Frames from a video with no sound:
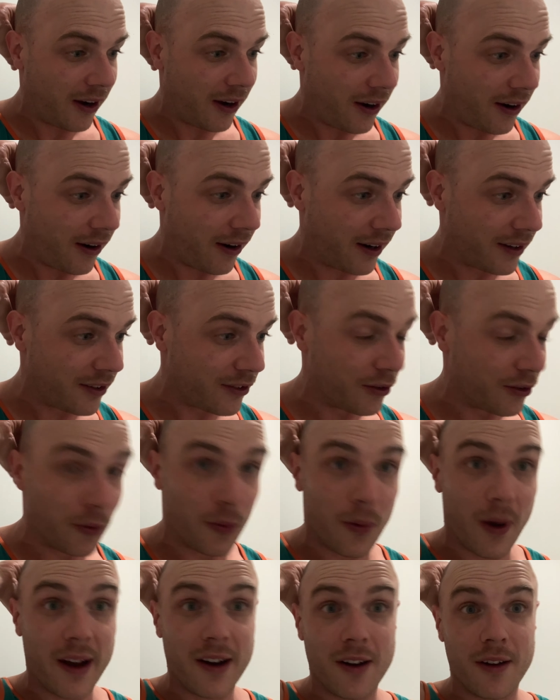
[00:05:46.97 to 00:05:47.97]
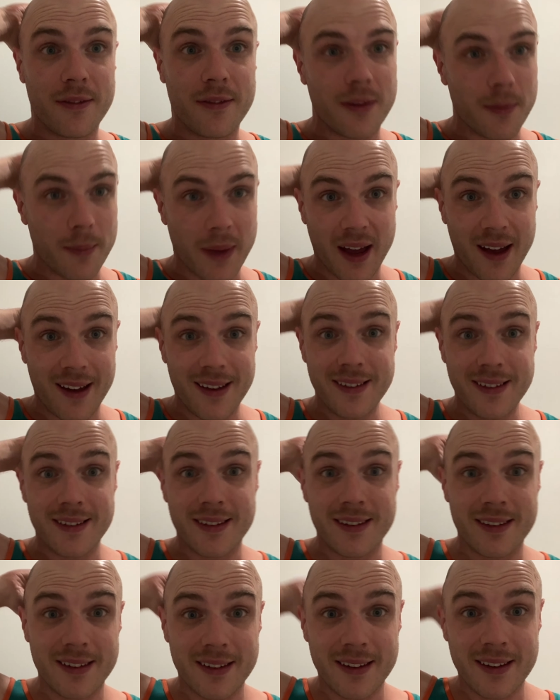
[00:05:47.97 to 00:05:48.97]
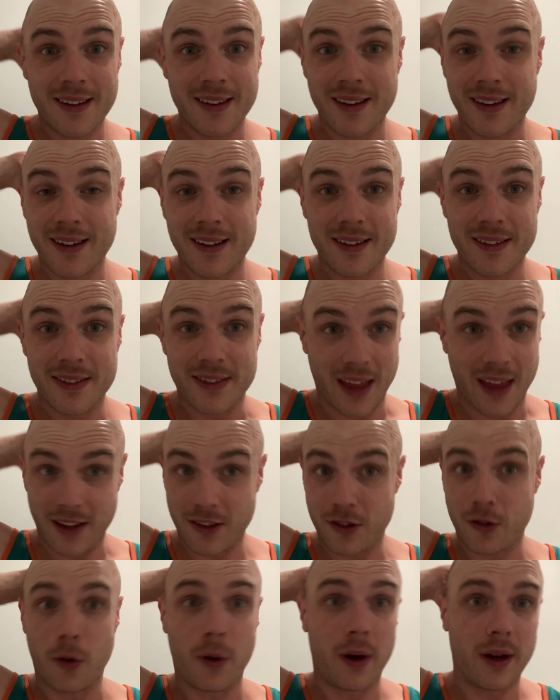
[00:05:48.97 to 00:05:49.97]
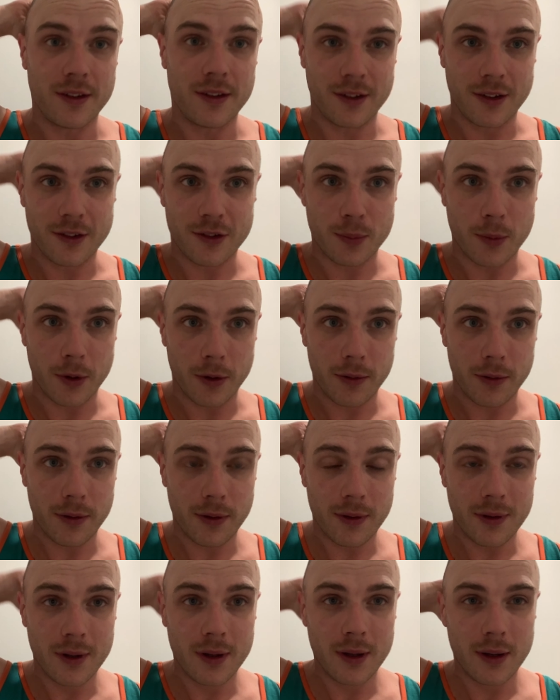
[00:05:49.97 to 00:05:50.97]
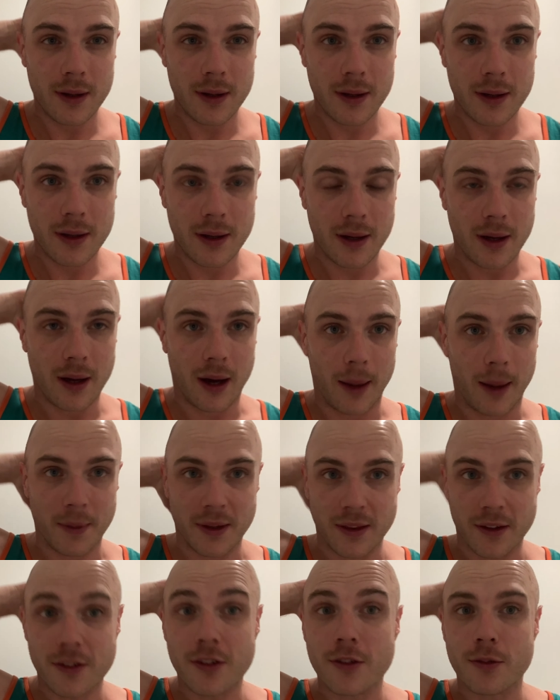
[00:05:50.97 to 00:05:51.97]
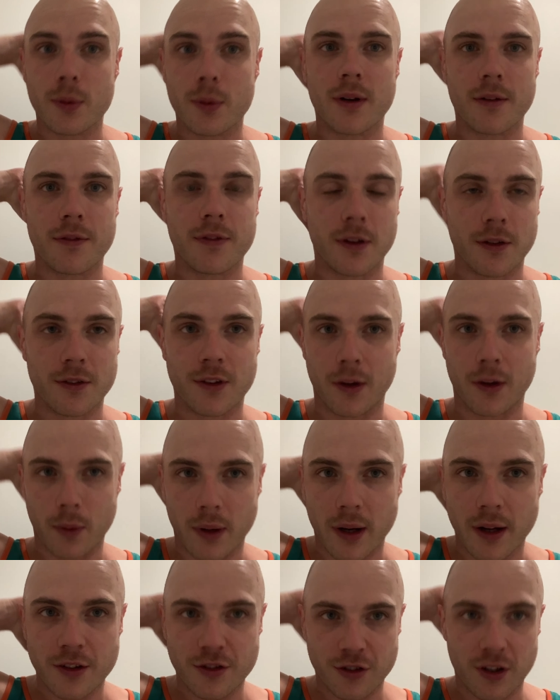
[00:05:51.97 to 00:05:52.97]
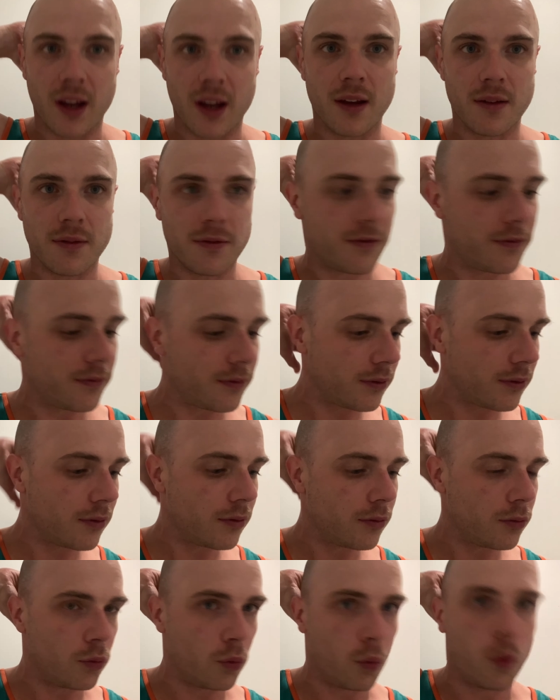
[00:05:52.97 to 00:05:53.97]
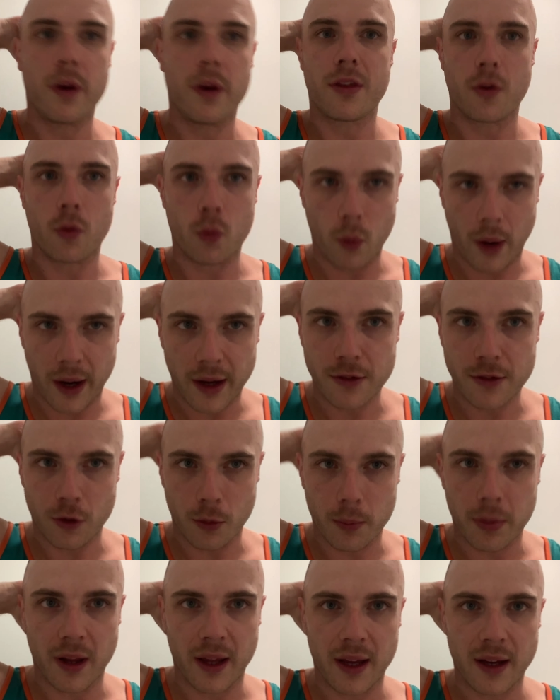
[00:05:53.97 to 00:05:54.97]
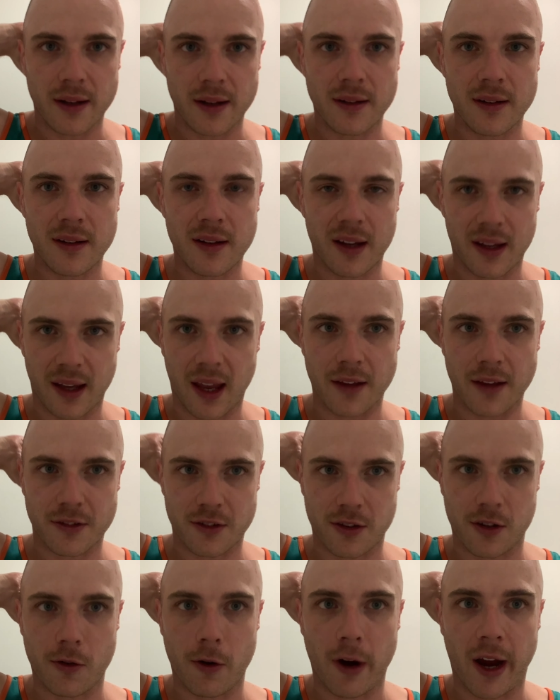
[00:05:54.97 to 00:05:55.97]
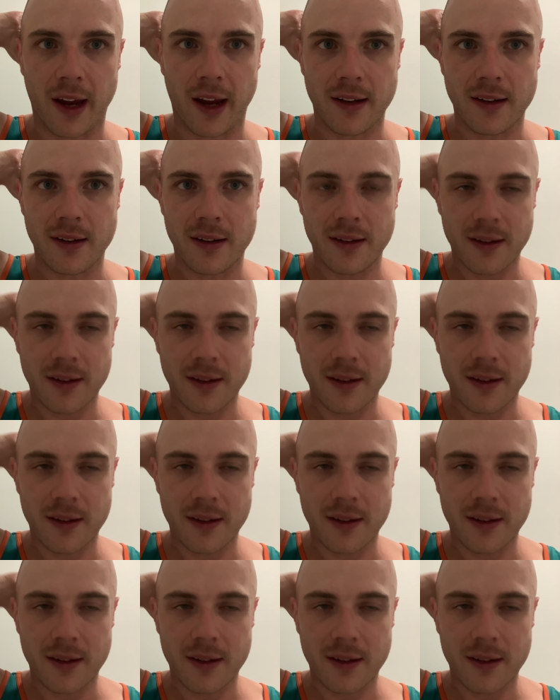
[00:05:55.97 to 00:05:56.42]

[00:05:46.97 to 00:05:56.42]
All right, so right off the bat, that's crazy smooth. I mean, this is what it feels like when I shave with a razor blade against the grain.